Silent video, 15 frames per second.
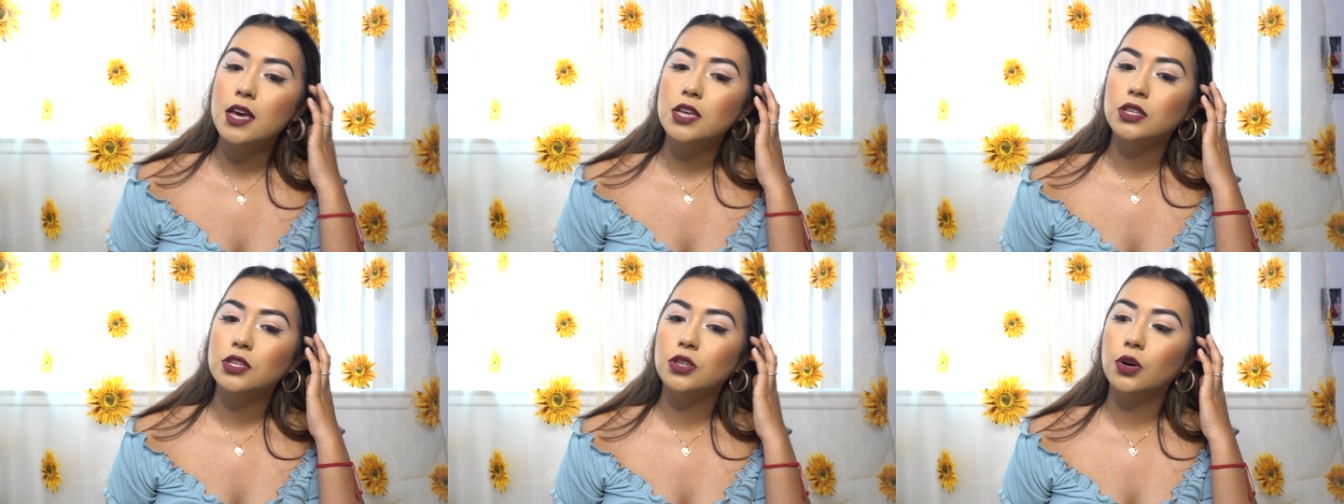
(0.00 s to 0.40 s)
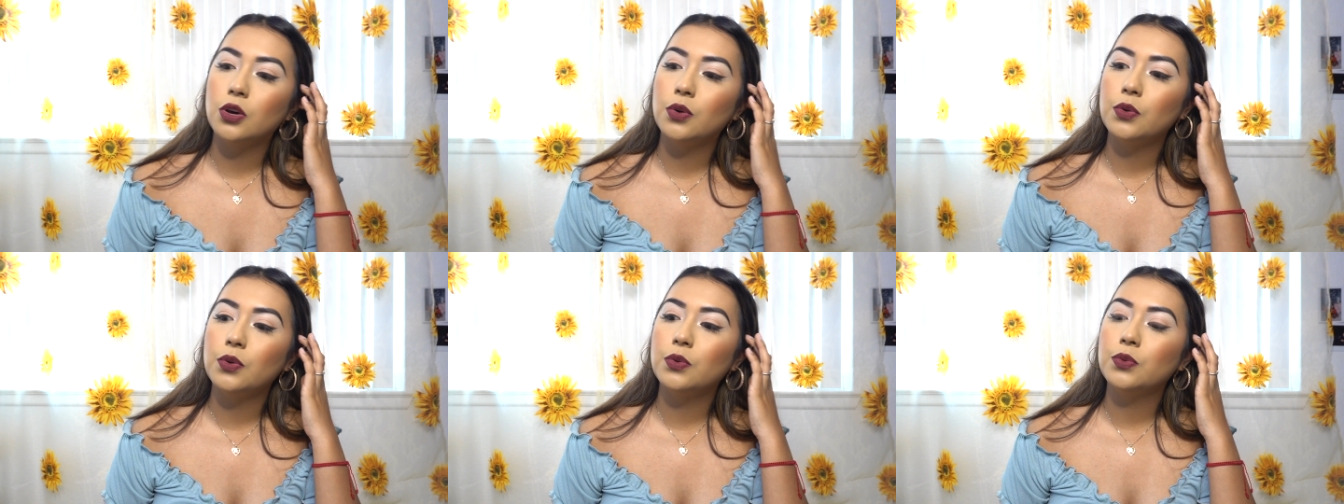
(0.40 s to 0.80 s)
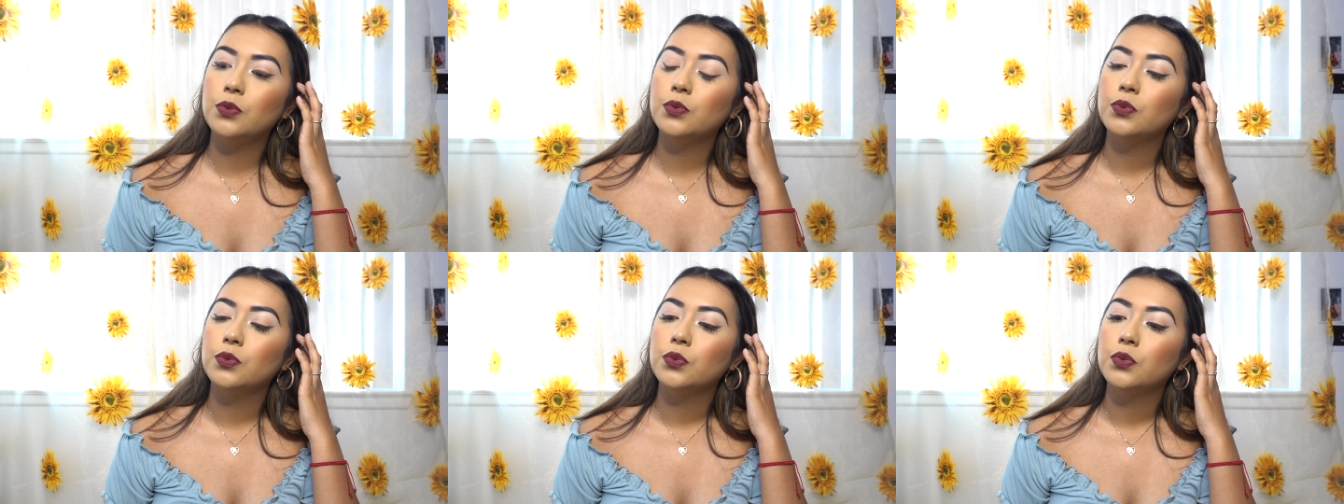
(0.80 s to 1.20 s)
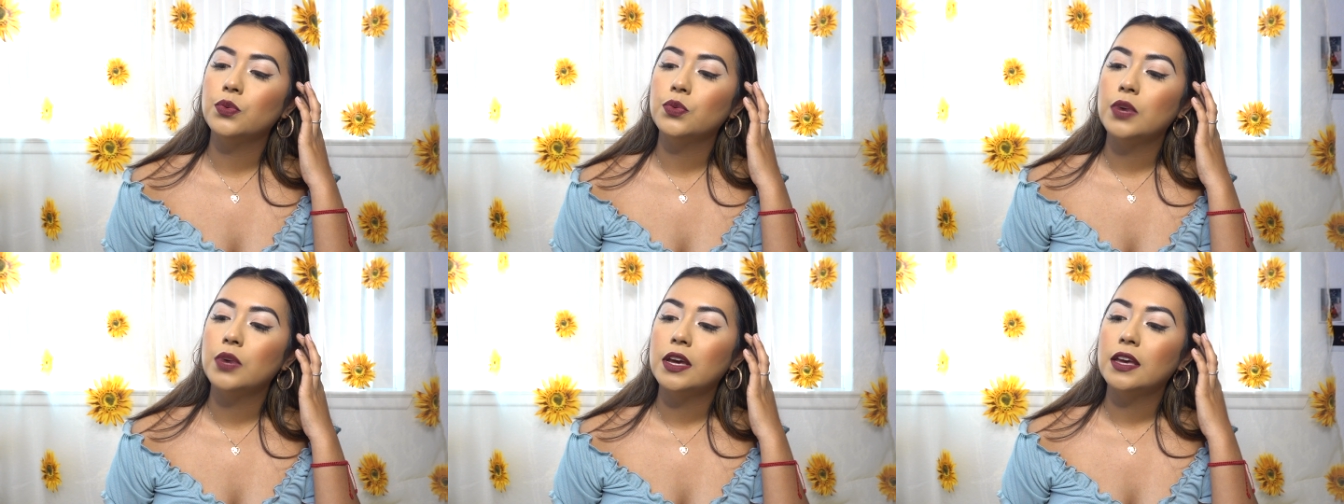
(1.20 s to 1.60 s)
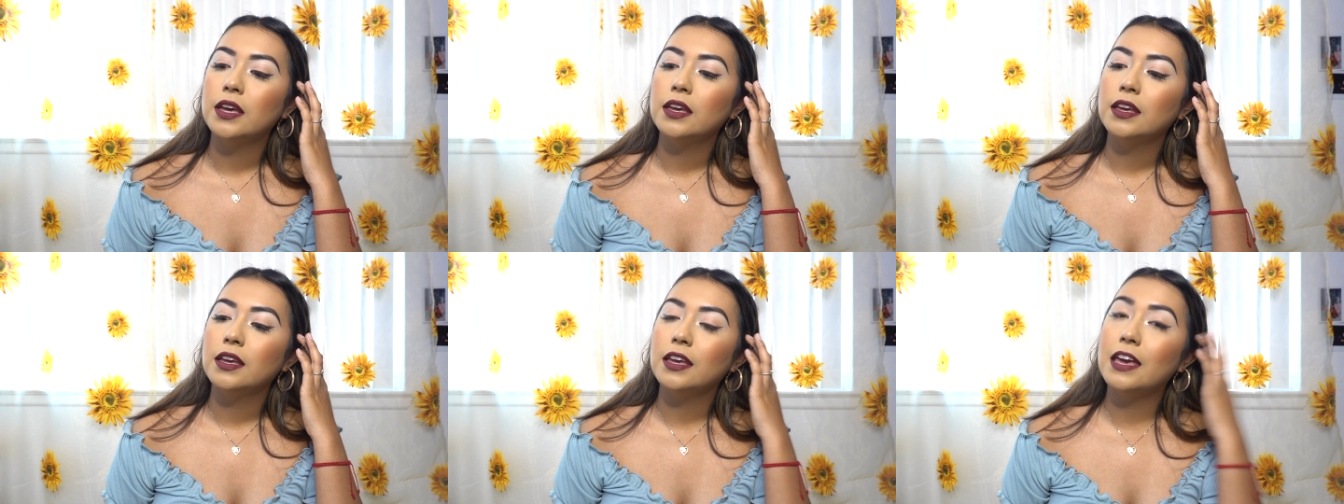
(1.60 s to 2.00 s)
So
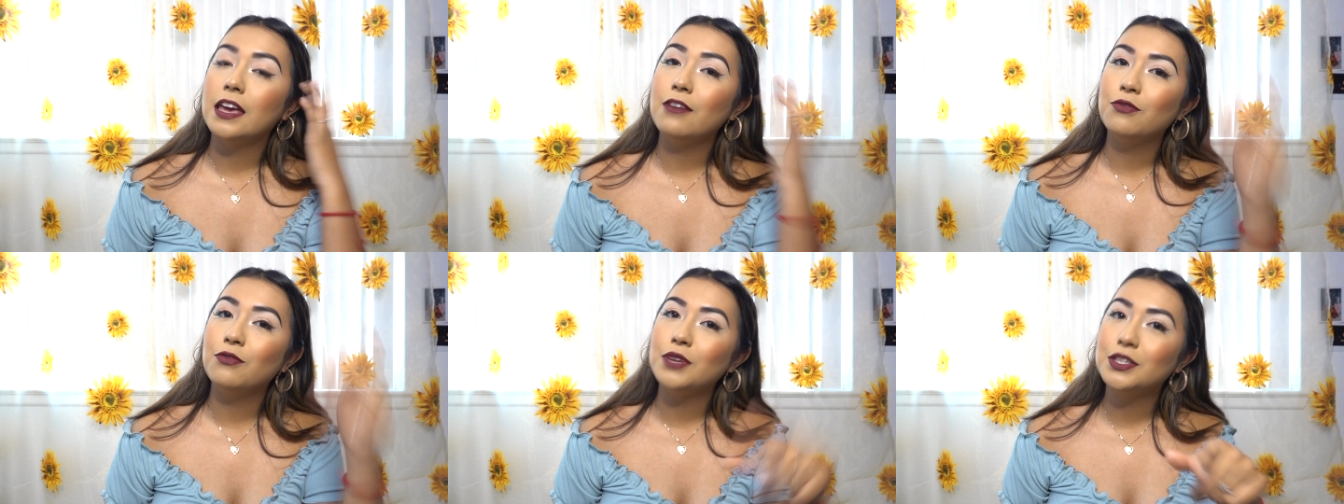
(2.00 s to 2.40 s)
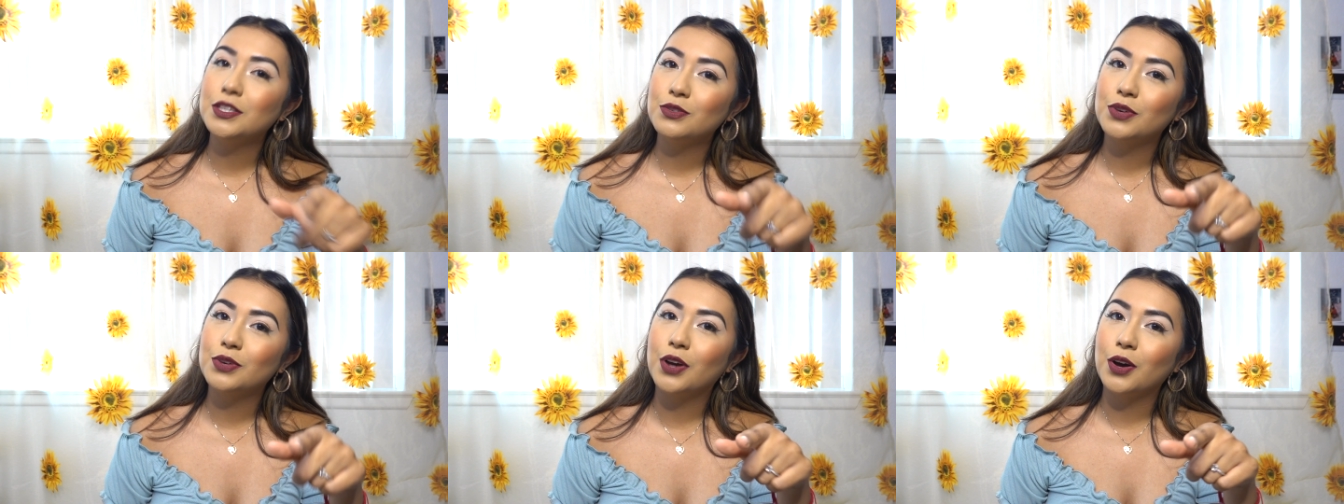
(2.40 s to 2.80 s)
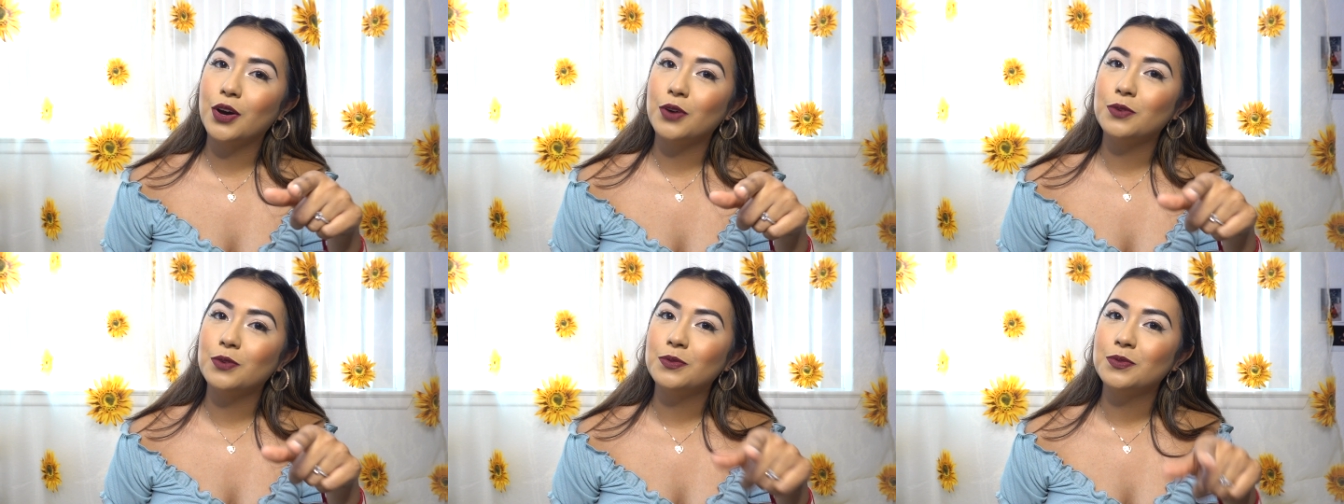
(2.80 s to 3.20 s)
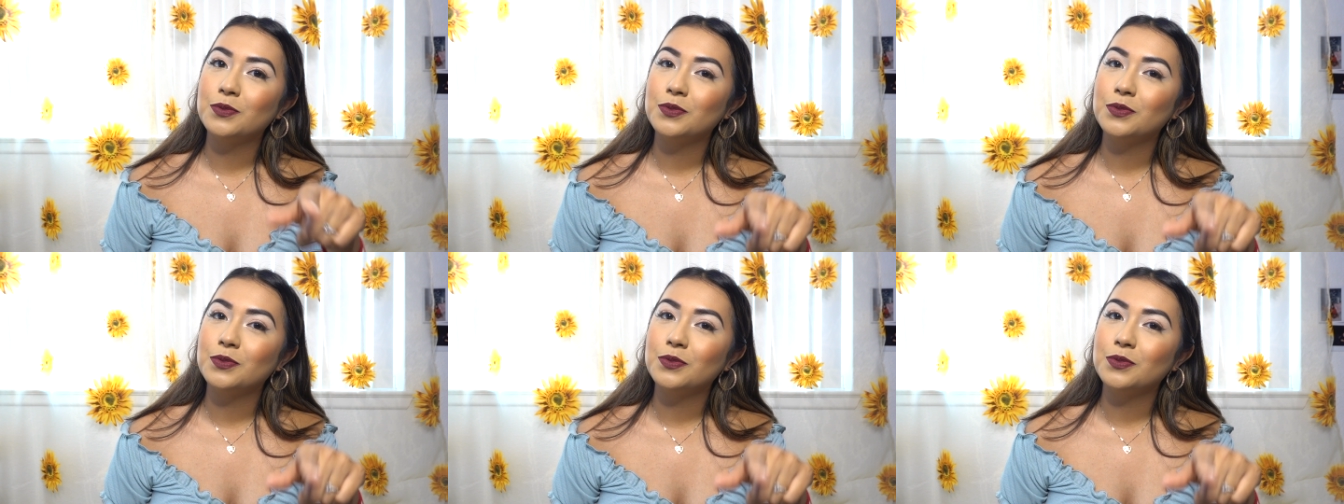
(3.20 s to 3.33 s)
if we do go,